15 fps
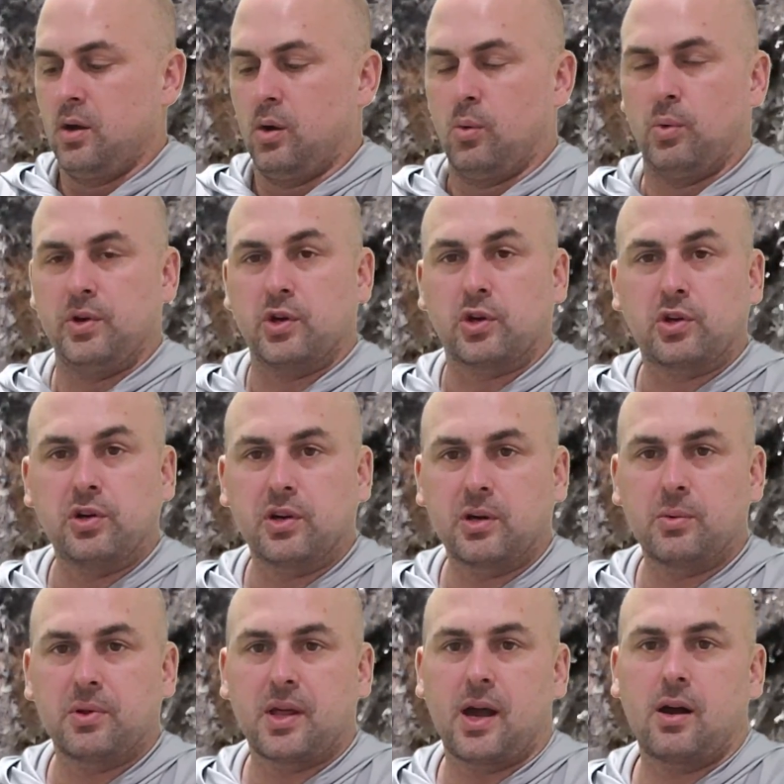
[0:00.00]
when you're cooking
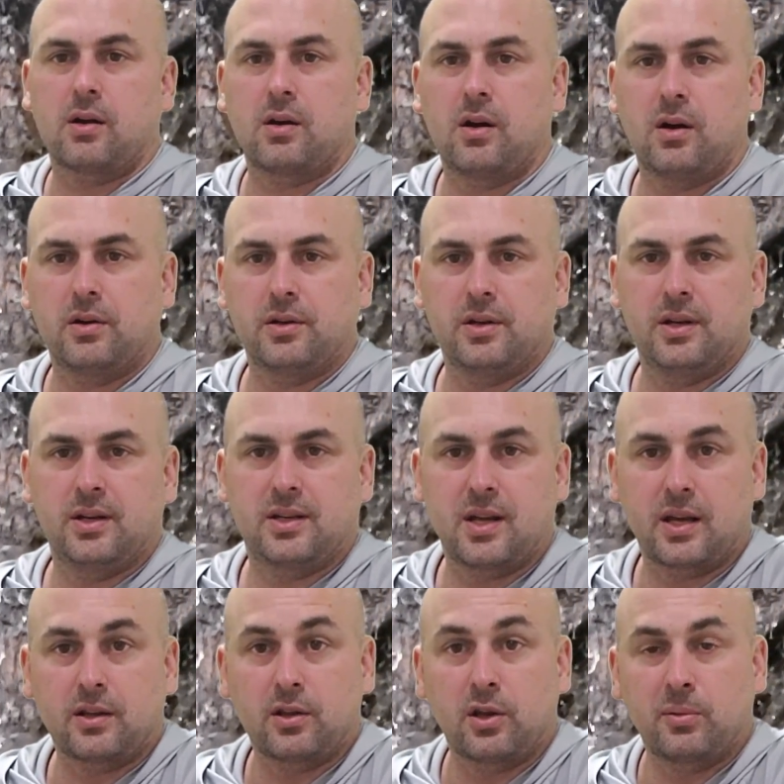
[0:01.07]
with alcohol, you need to
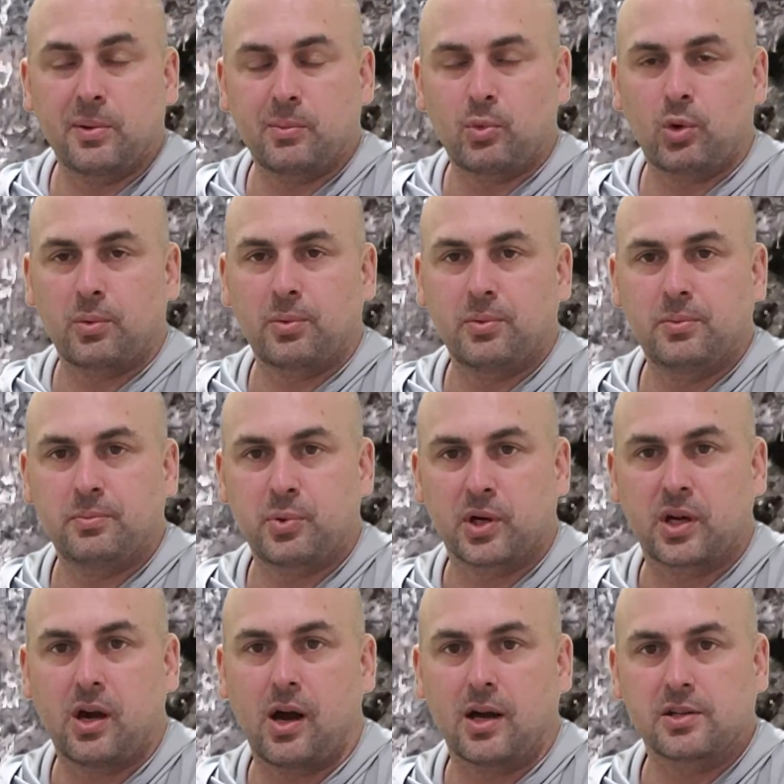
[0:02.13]
take a little bit more
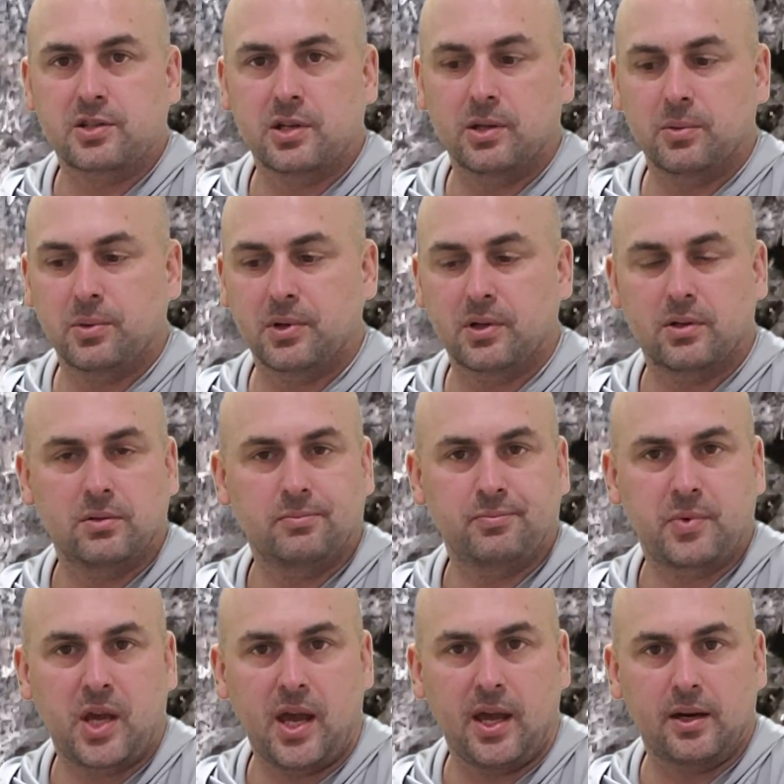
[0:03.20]
precaution than with a
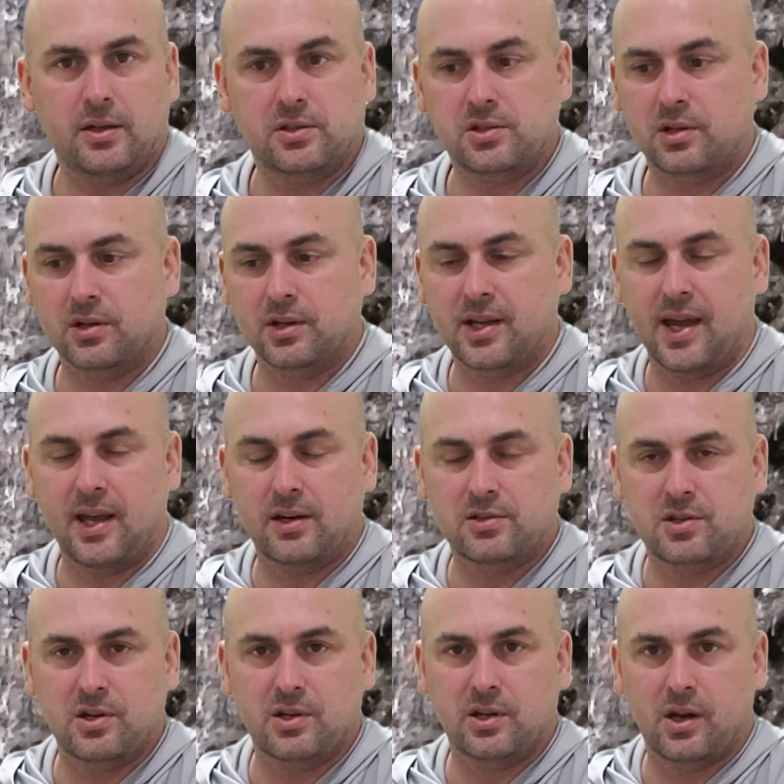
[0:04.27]
canister. A
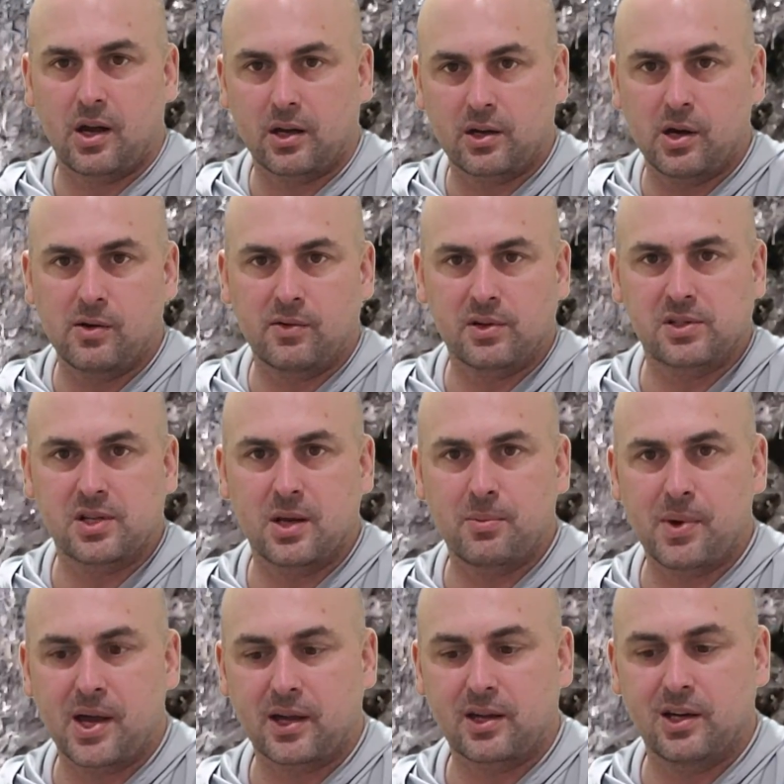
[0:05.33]
canister you can knock over, set
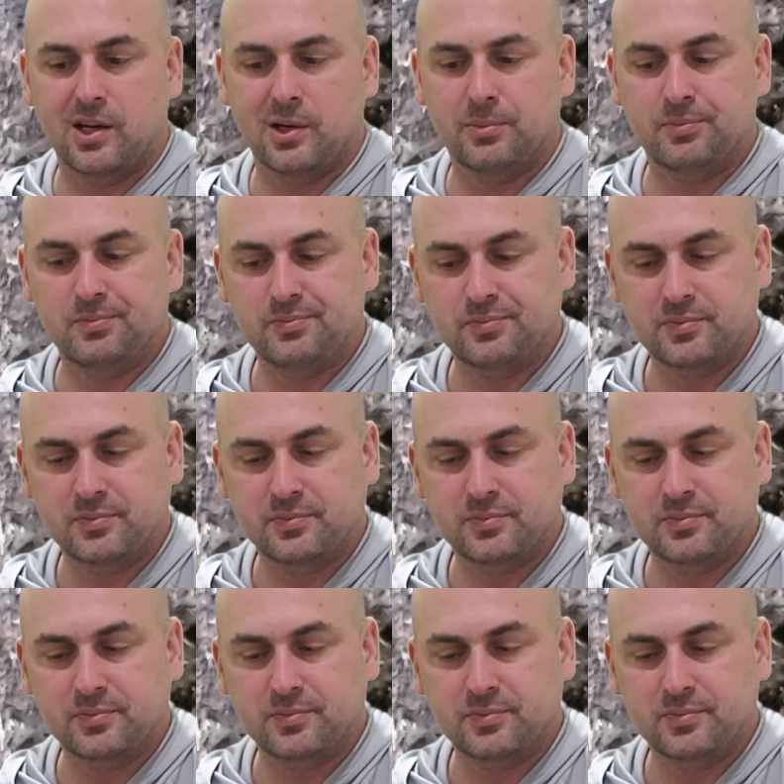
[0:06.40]
back up.